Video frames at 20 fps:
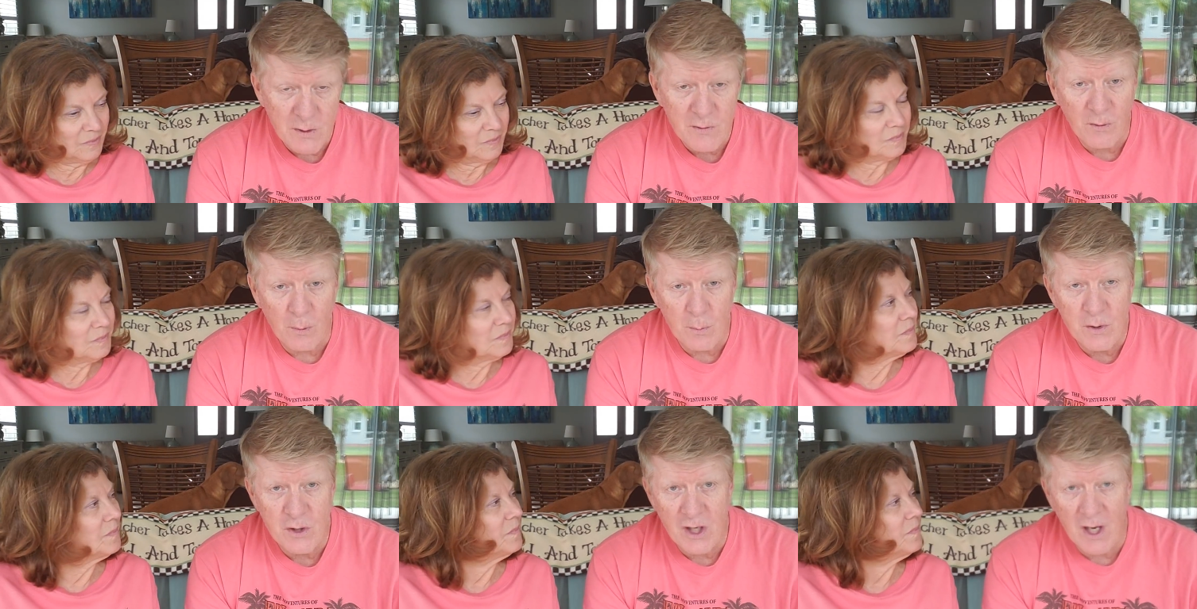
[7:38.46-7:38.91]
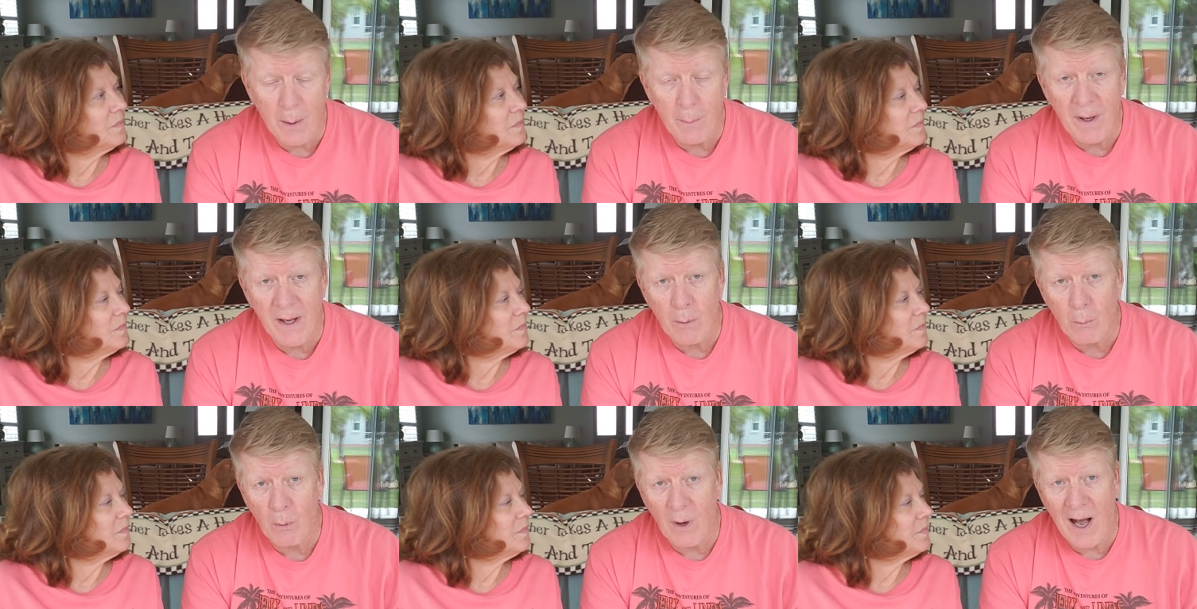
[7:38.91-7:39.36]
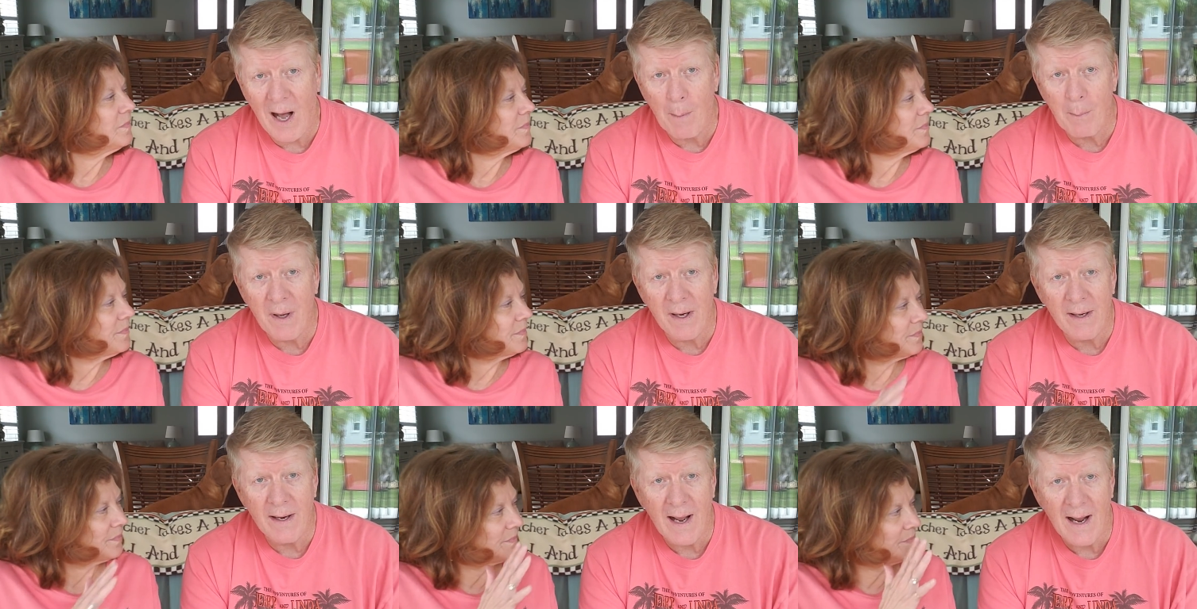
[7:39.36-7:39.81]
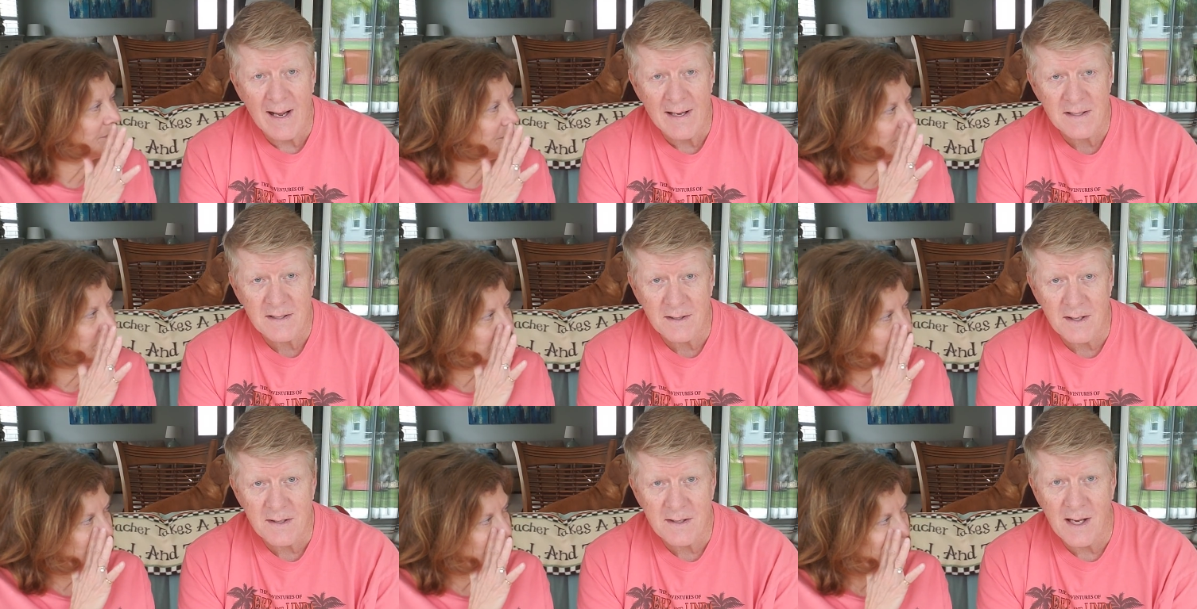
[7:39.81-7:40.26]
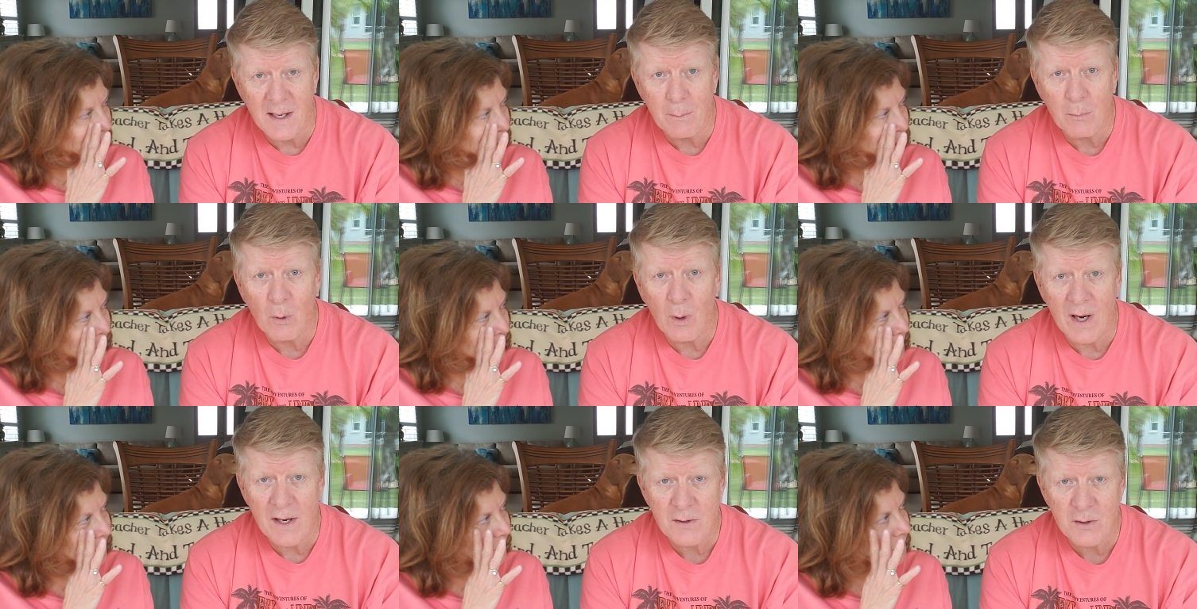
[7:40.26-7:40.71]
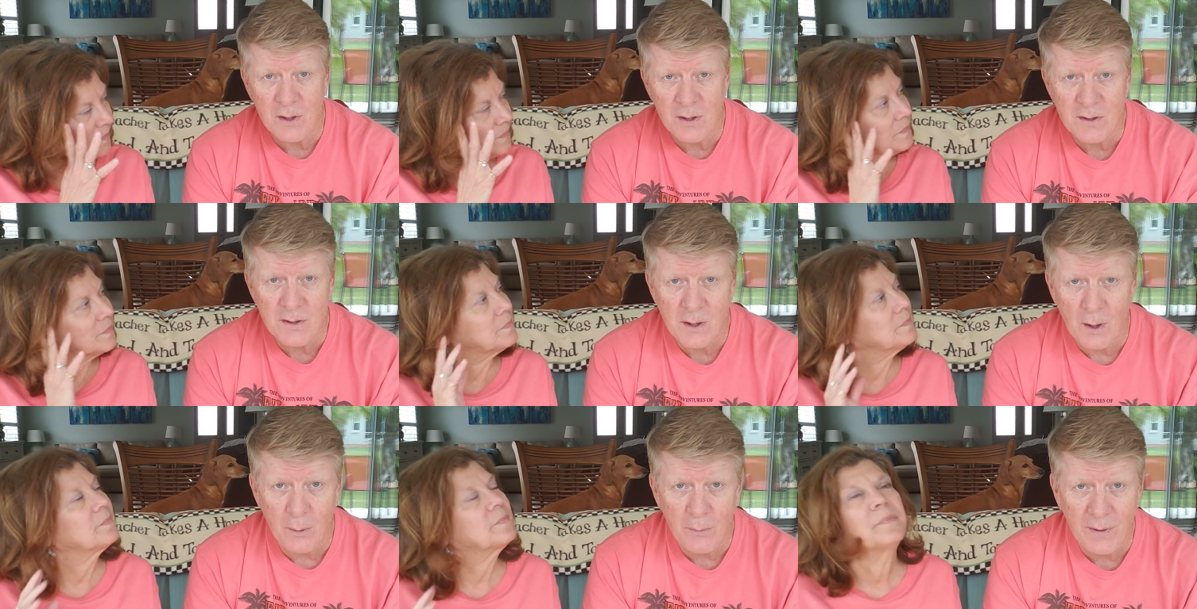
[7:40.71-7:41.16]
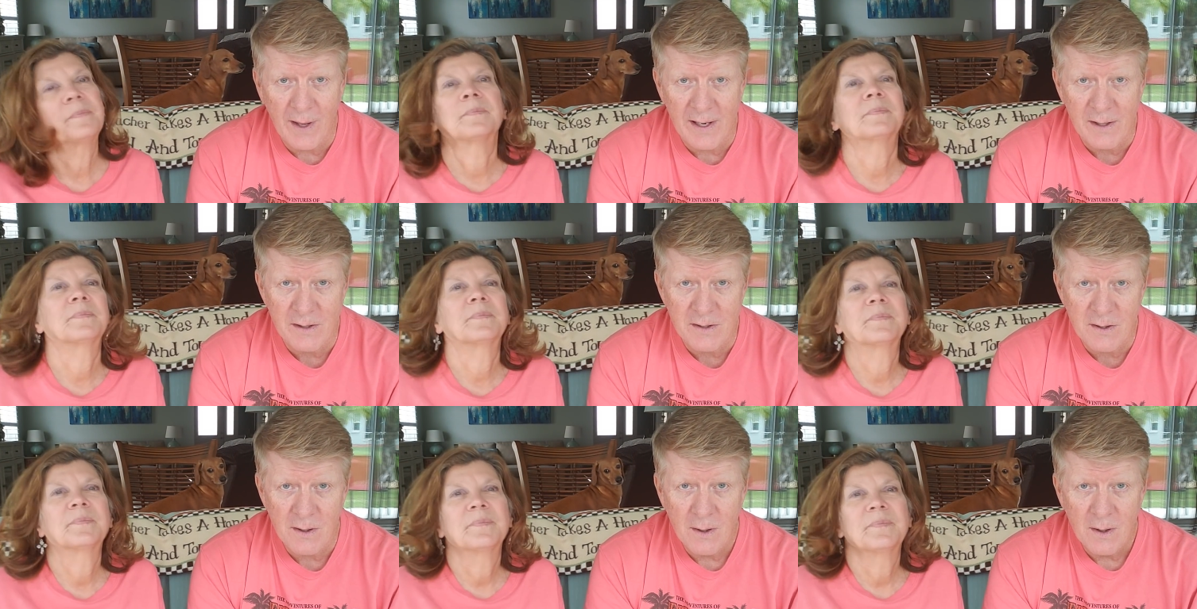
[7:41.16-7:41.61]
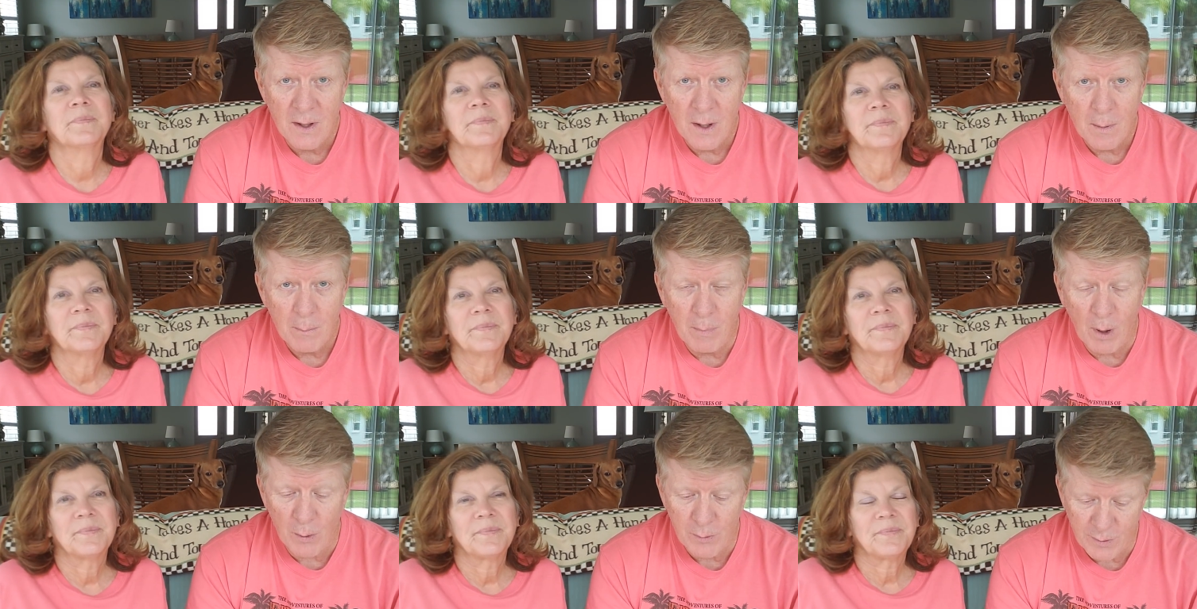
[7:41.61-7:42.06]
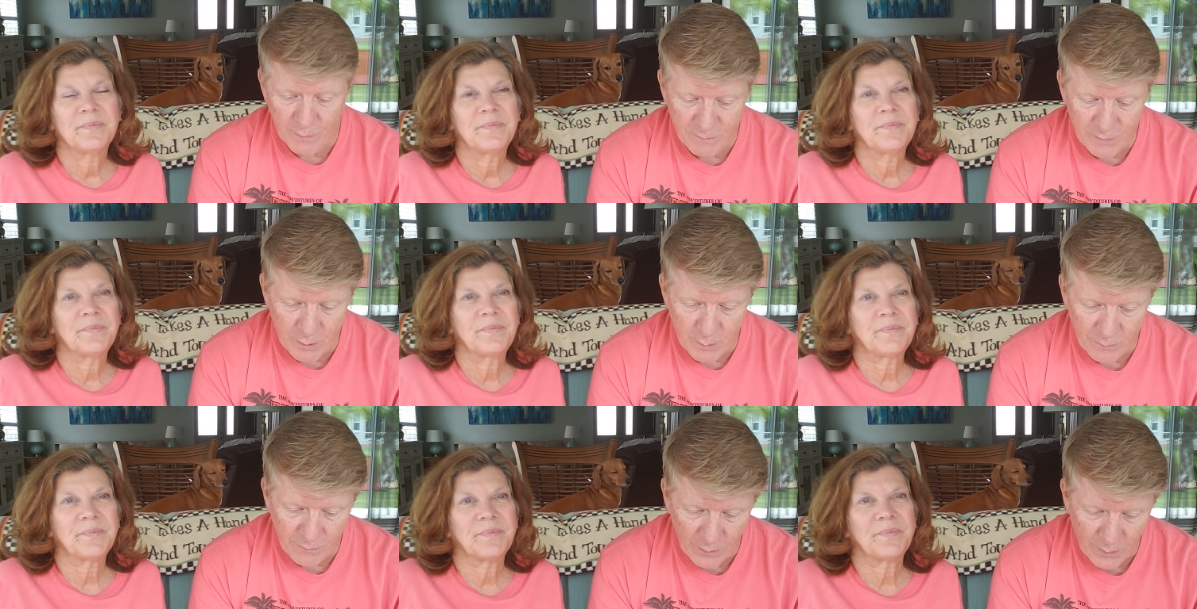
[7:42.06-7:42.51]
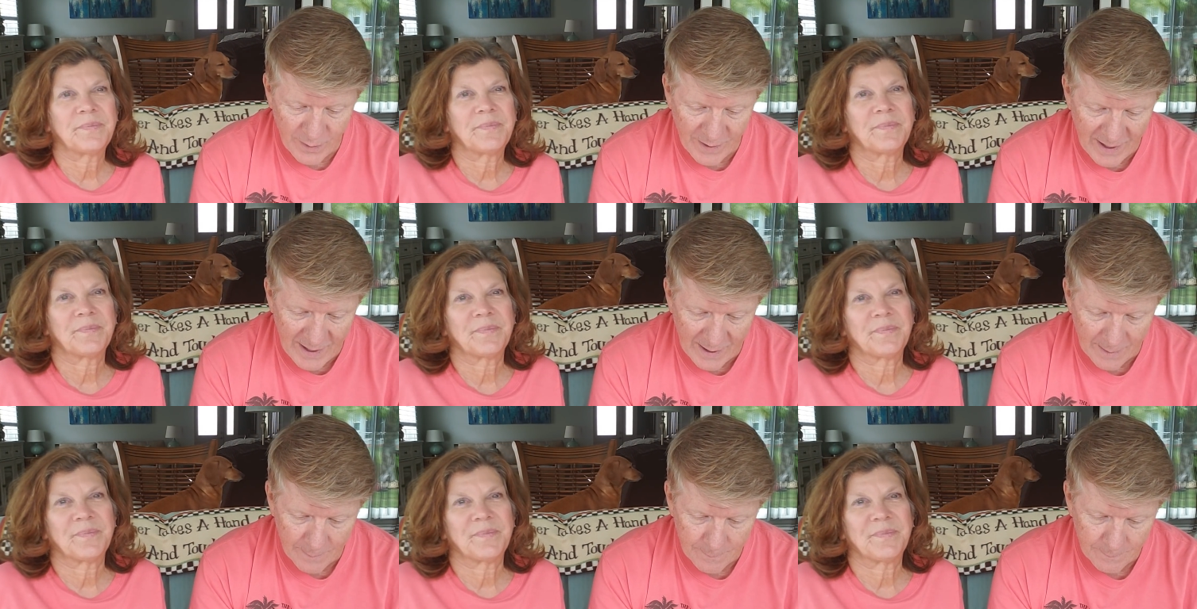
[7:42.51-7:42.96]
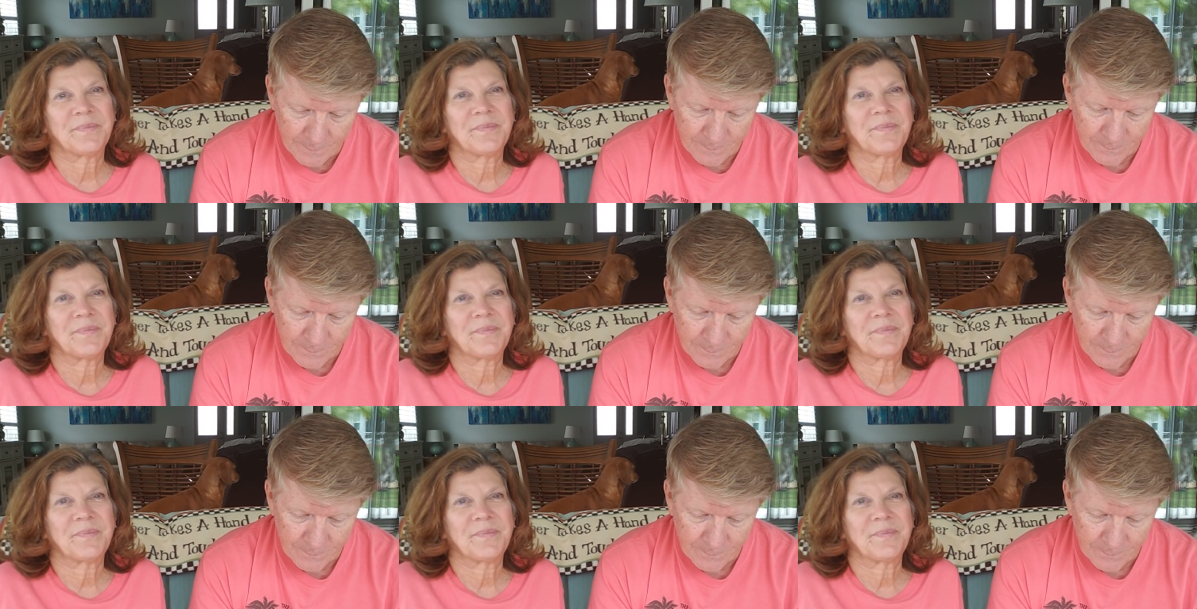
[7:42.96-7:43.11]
Speaker 1: was from Jim, and Robin asked the same question, so thanks both of you for that.